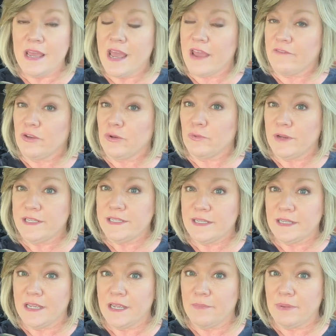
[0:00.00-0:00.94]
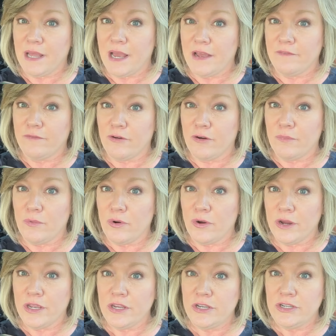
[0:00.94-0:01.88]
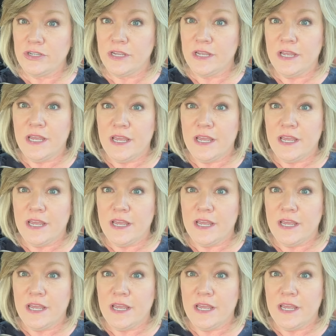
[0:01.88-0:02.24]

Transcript: Have you recently applied for a mortgage?